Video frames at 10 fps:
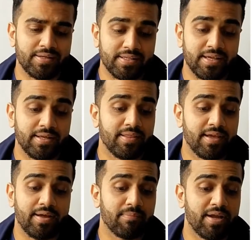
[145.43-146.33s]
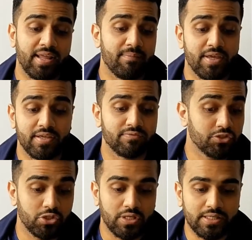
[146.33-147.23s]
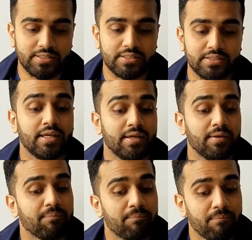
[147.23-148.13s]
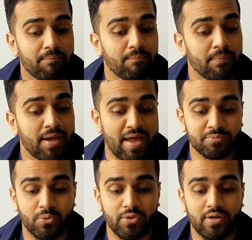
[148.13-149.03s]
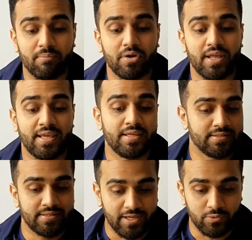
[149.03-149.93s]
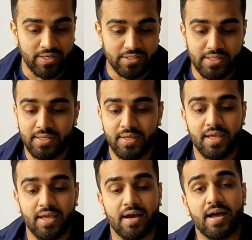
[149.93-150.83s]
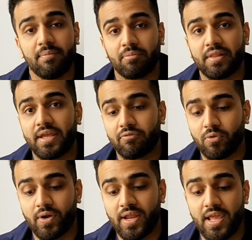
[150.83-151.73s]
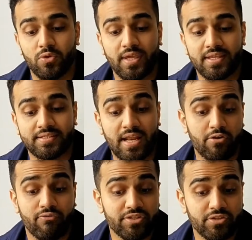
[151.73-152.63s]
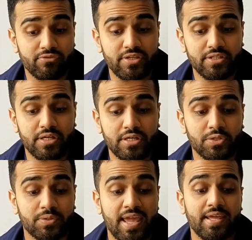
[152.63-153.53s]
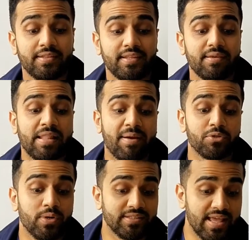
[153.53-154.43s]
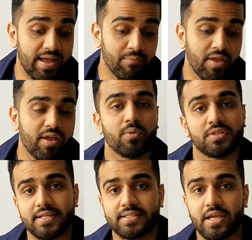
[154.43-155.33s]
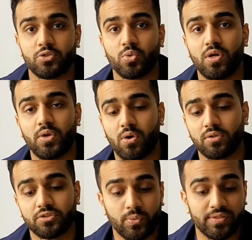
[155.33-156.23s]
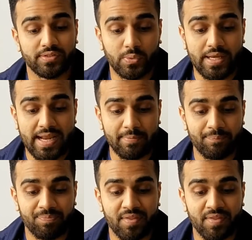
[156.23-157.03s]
I'd said that my name is Wajih Hassan, my passport number is XYZ, I'm applying for a UK standard visitor visa to take the PLAB 2 exam, which I'd scheduled on so-and-so date.